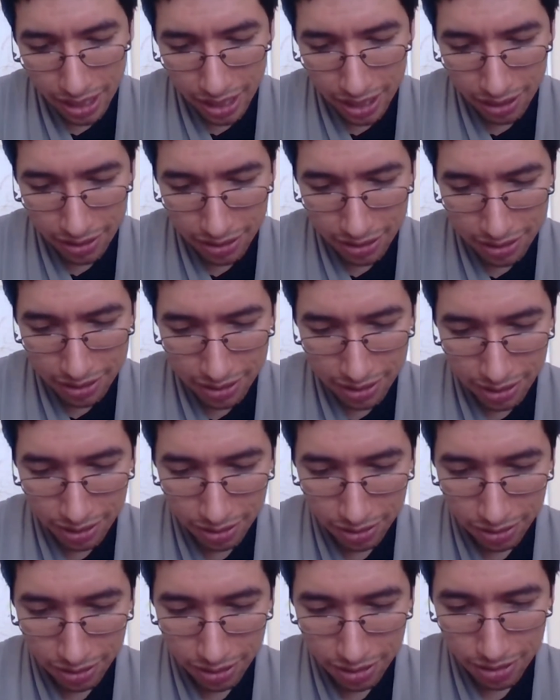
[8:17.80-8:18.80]
Edges
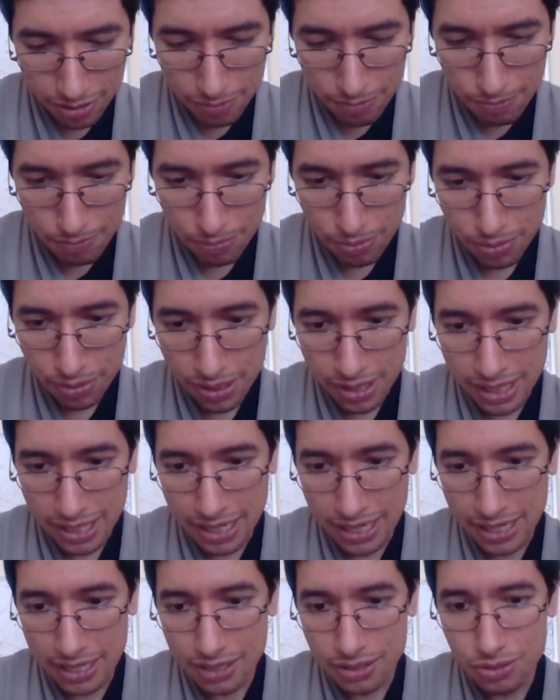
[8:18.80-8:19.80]
look
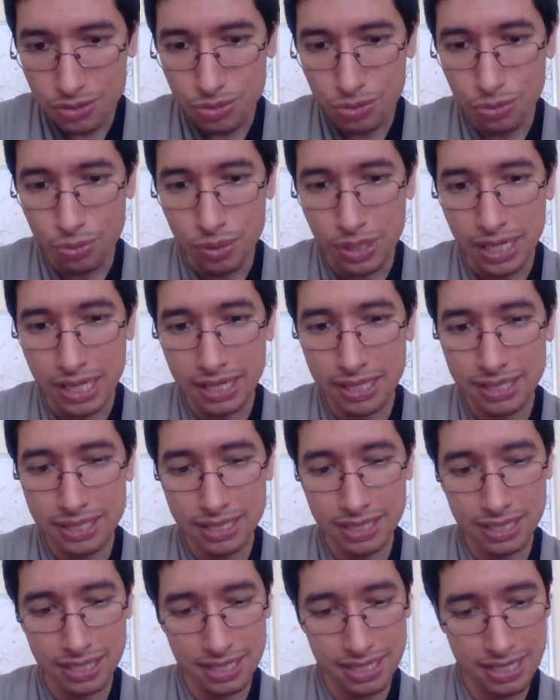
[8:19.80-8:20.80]
pretty
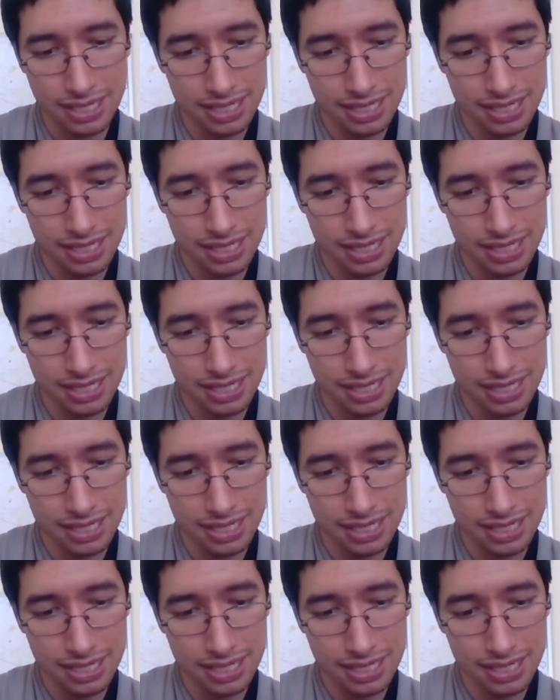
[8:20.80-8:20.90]
sweet.